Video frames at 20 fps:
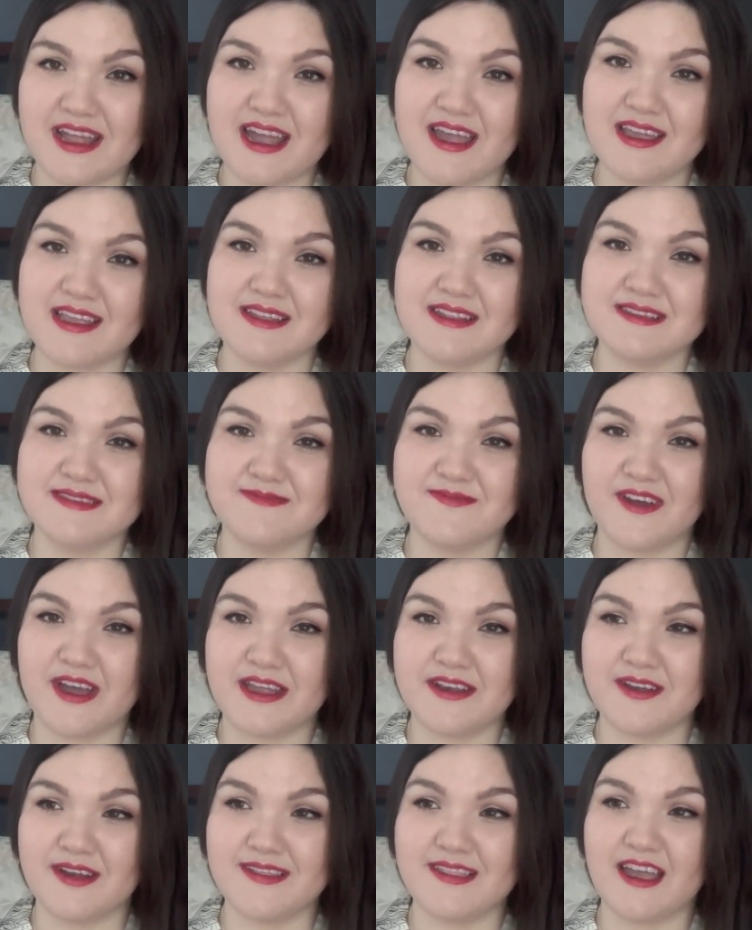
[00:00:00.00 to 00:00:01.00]
I can
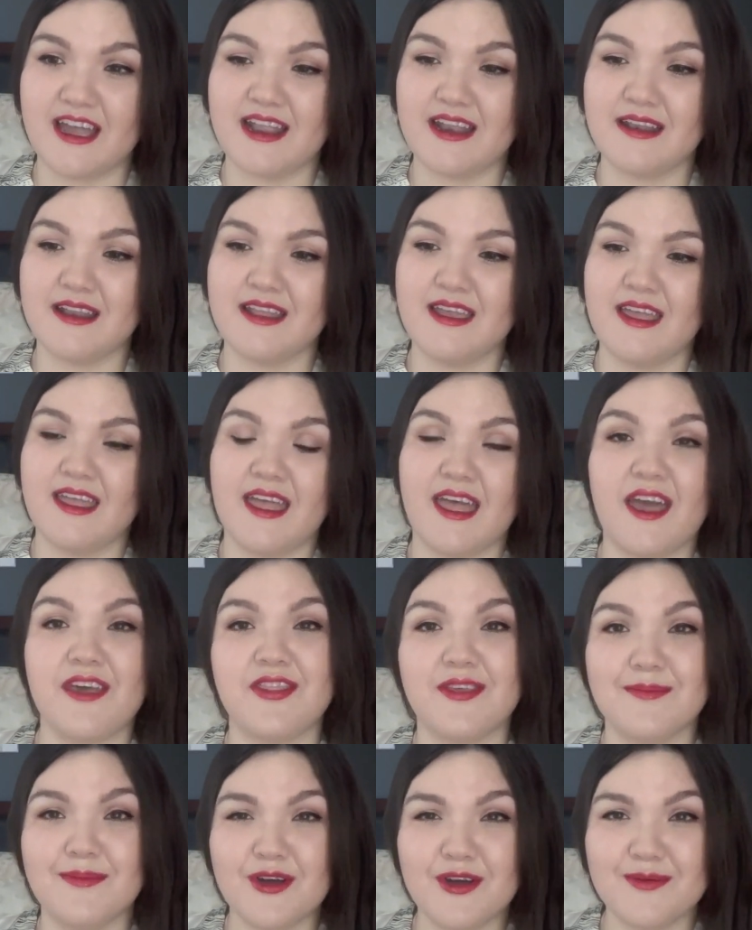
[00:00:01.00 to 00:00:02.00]
find online at
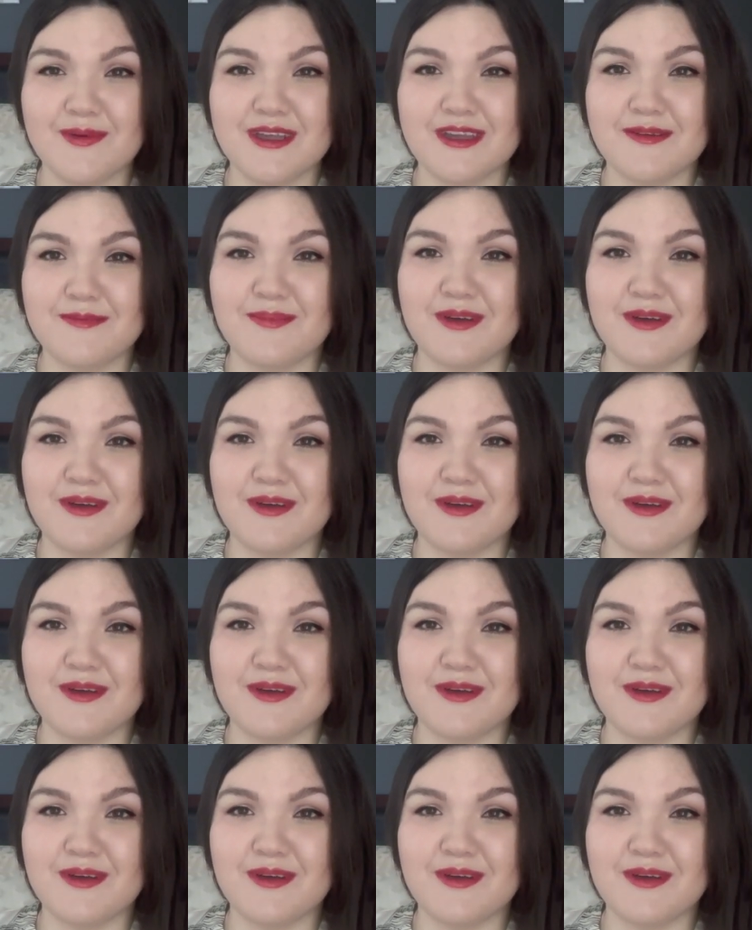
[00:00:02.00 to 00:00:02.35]
the moment,